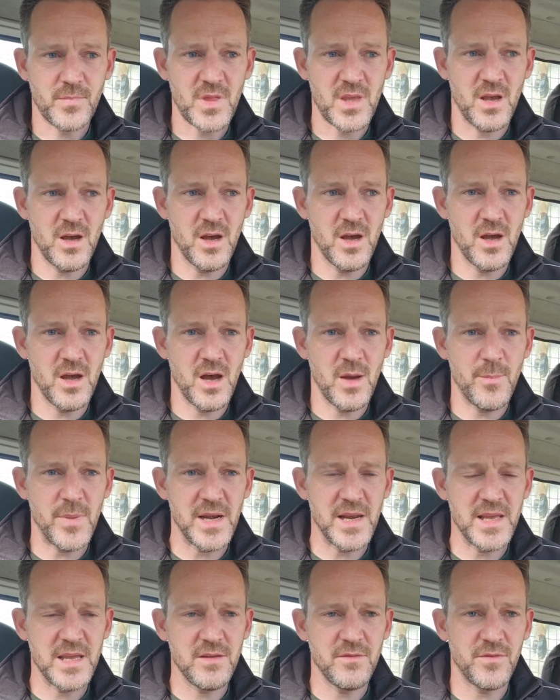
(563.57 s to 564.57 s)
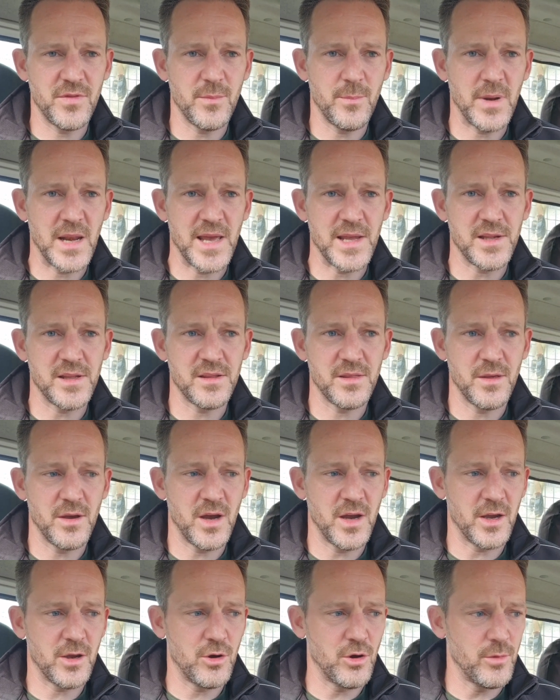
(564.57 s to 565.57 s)
I believe the place that
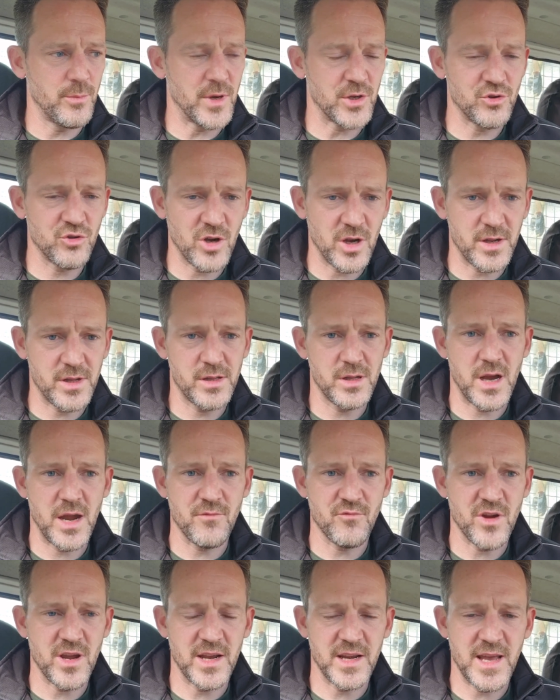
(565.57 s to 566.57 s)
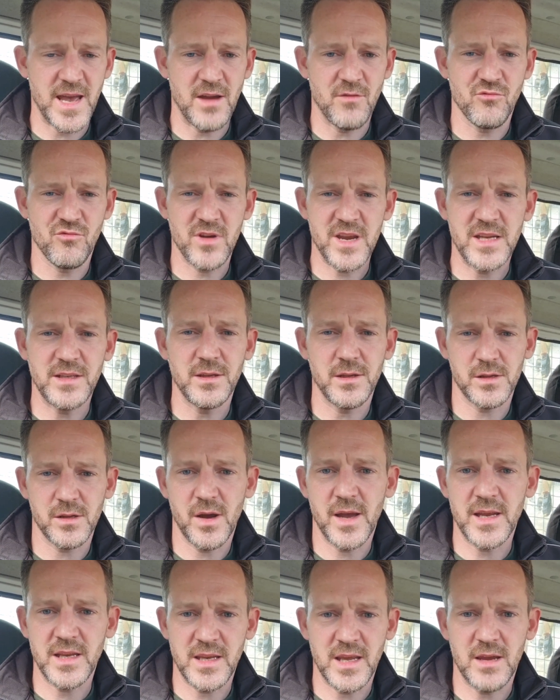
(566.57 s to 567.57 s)
I've got my truck sign written at
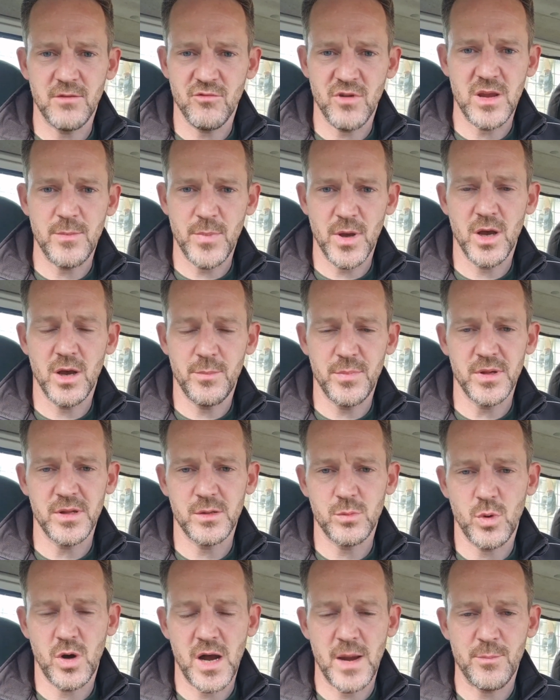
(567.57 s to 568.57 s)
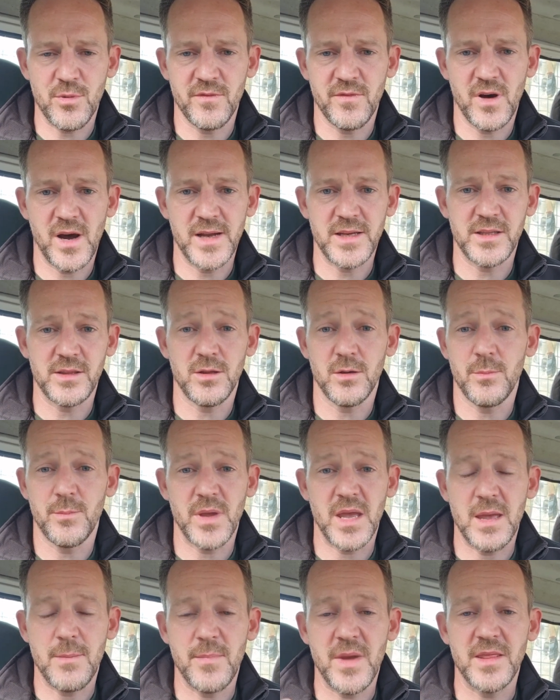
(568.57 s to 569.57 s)
redesigned it, repurposed what I provided them, but
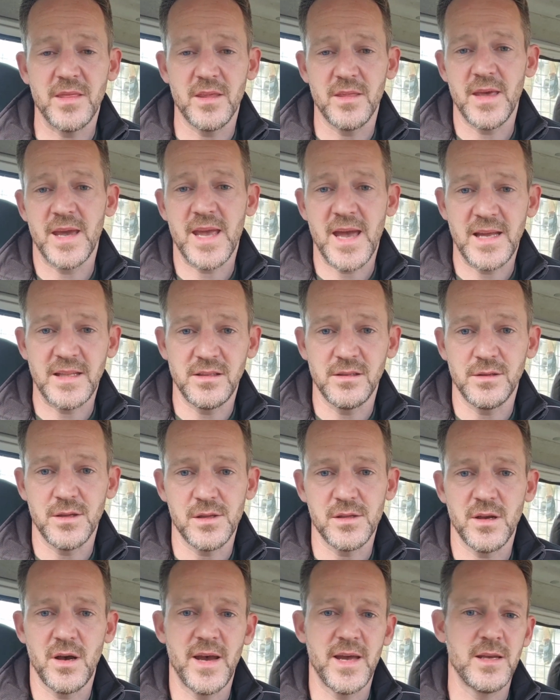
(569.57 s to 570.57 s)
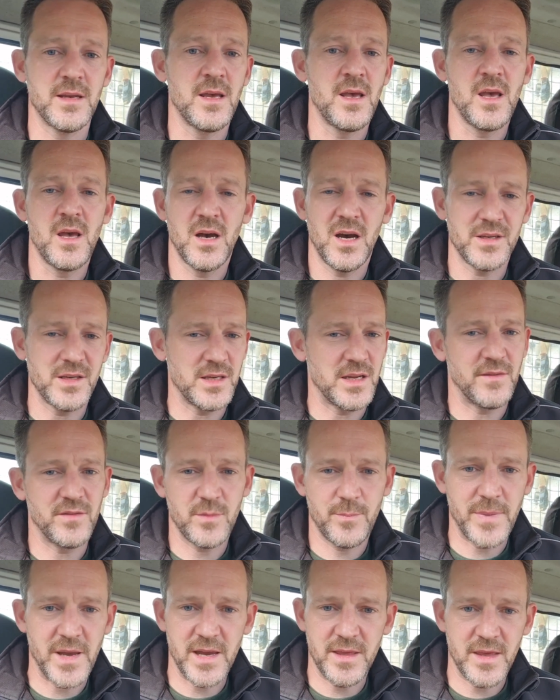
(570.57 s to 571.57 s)
it meant that they had the design. I didn't have to
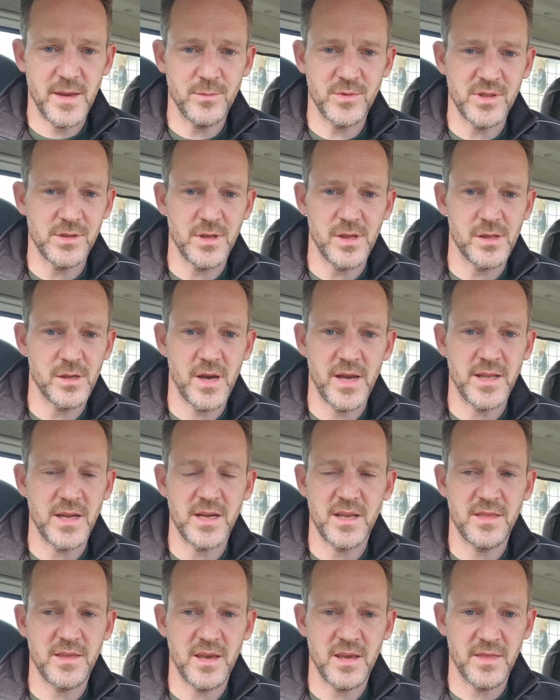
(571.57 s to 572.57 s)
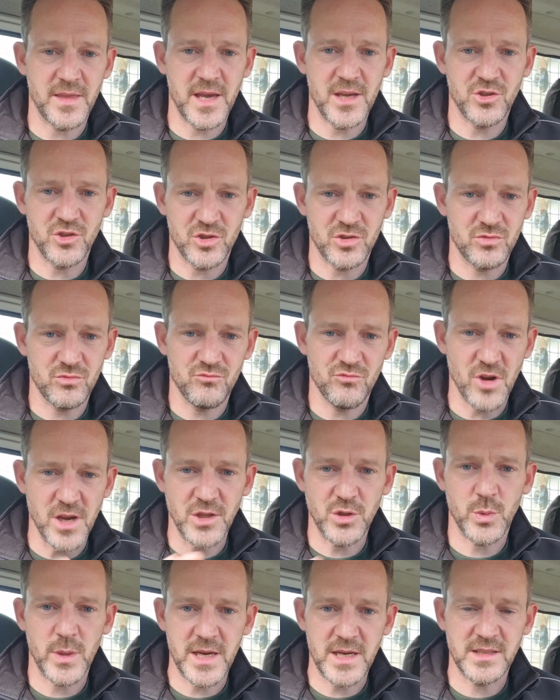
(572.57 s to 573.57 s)
pay them to design anything. They just
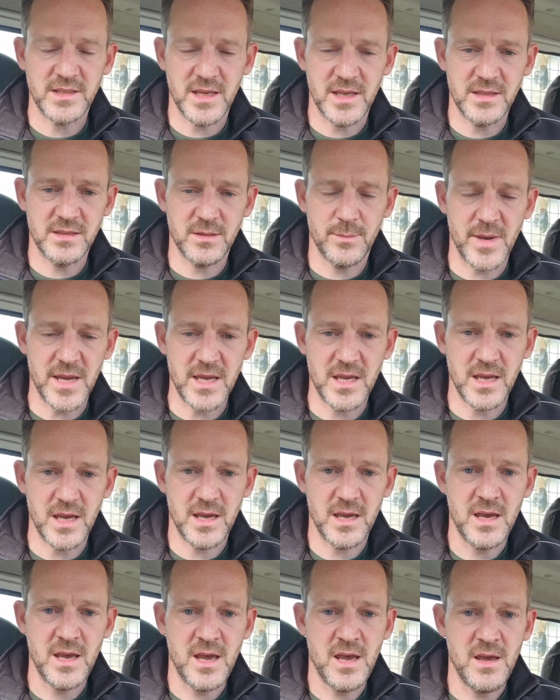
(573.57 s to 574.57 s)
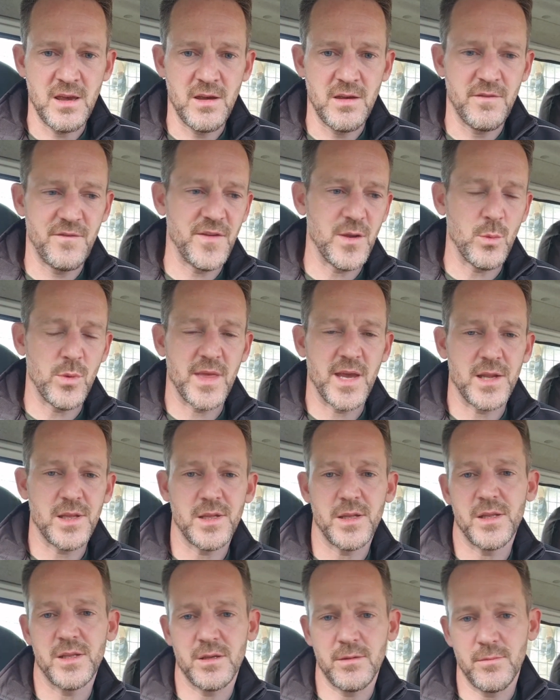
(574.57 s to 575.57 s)
retweaked it to make it fit with their
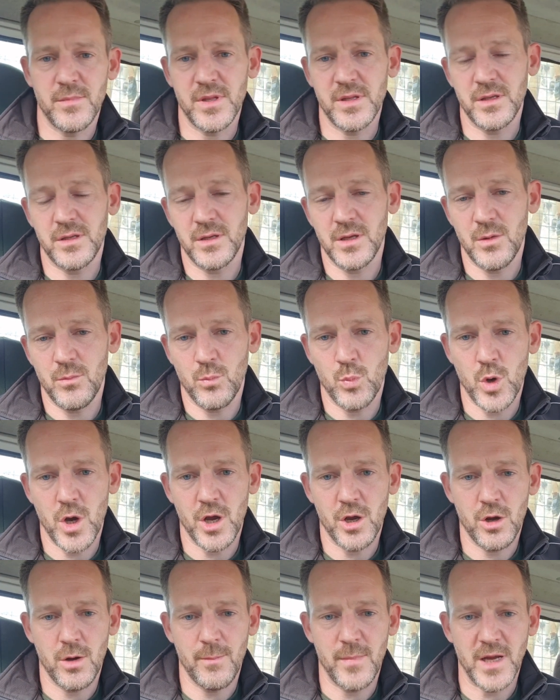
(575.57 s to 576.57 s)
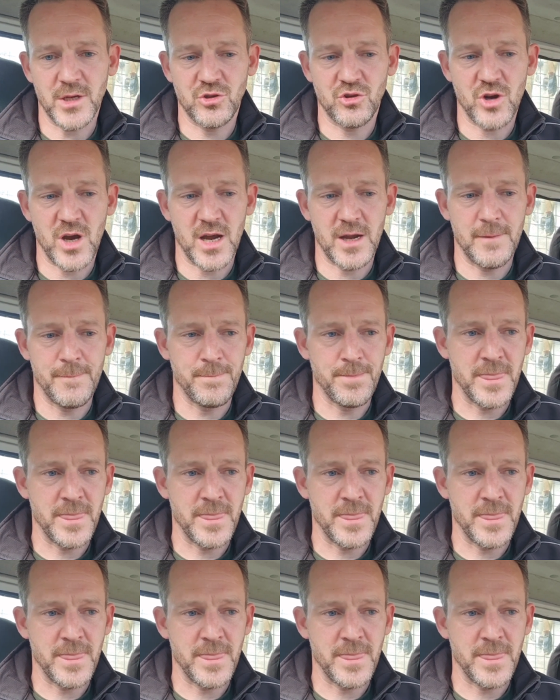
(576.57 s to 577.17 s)
systems and work on my truck.